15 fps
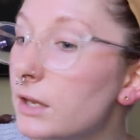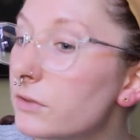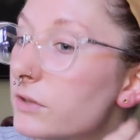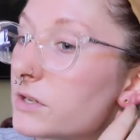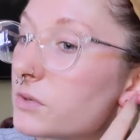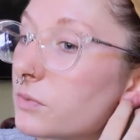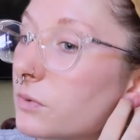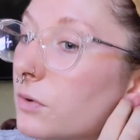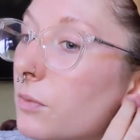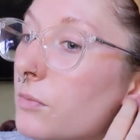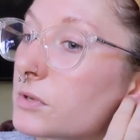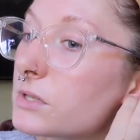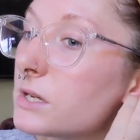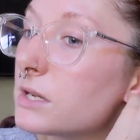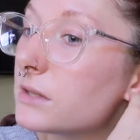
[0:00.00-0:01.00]

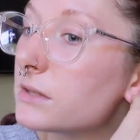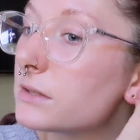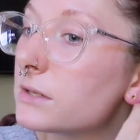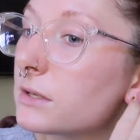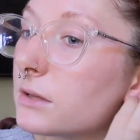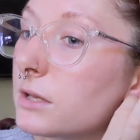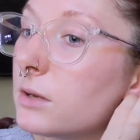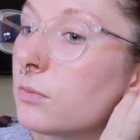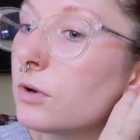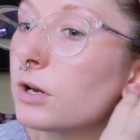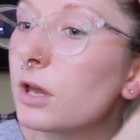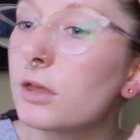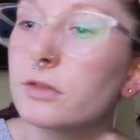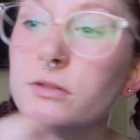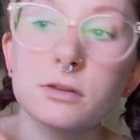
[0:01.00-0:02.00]
almost instantly went
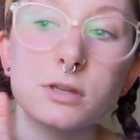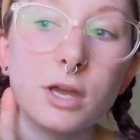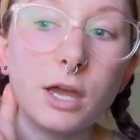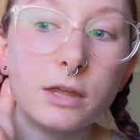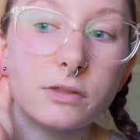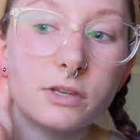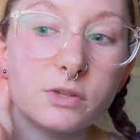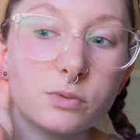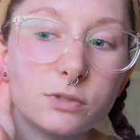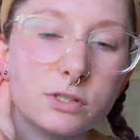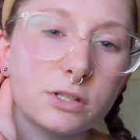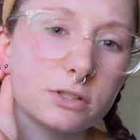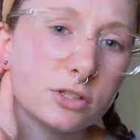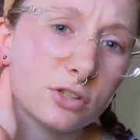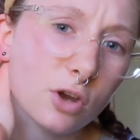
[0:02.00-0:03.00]
in, and this one
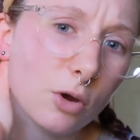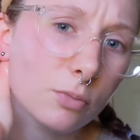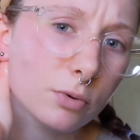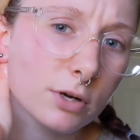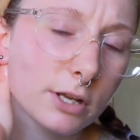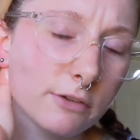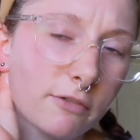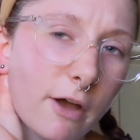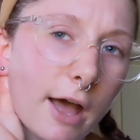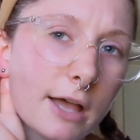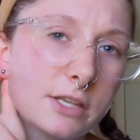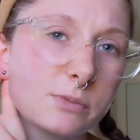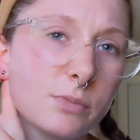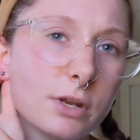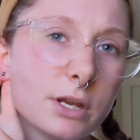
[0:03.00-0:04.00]
did go pretty
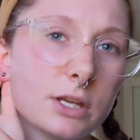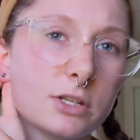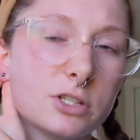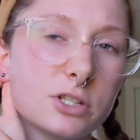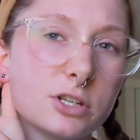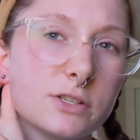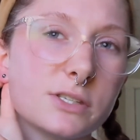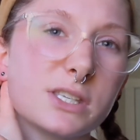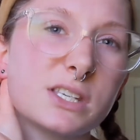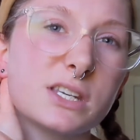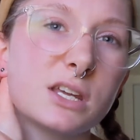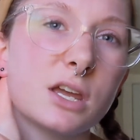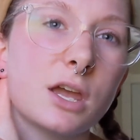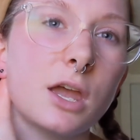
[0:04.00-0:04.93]
fast, but it